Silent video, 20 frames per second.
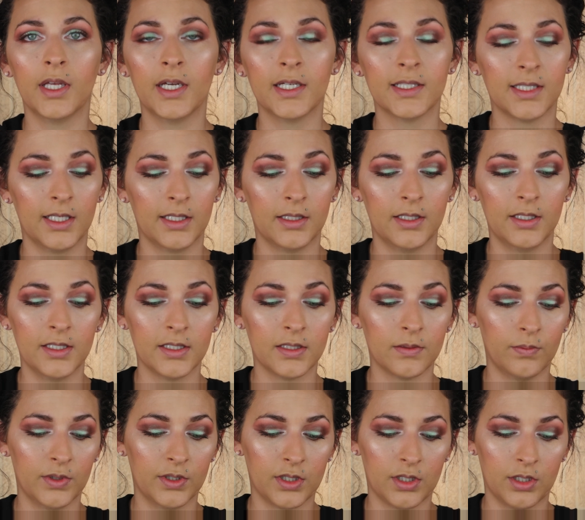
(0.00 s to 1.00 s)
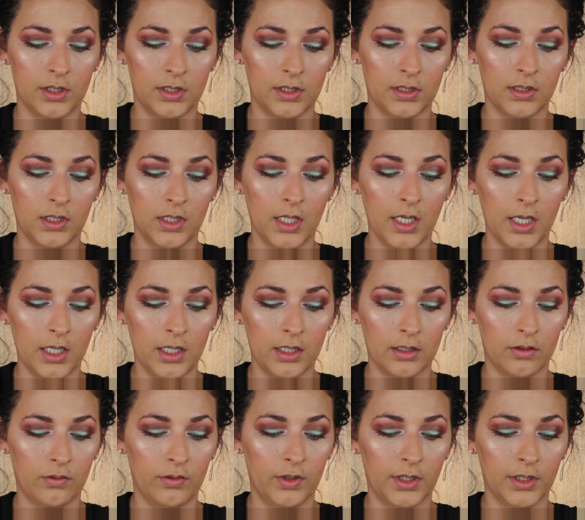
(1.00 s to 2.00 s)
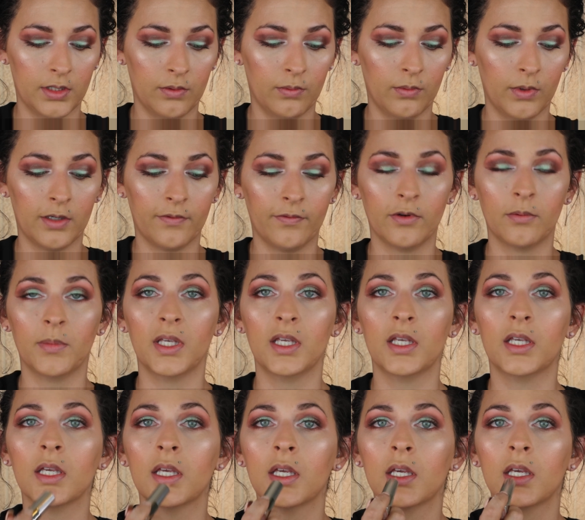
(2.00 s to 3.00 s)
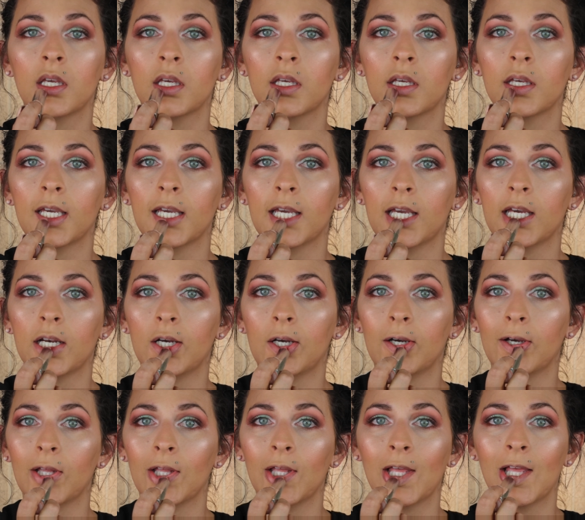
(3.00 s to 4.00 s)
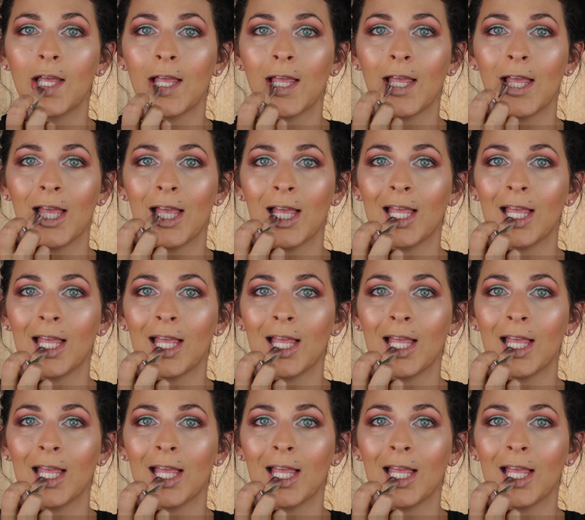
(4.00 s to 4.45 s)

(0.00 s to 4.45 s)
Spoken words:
and realized like this was just not going to work for me at all.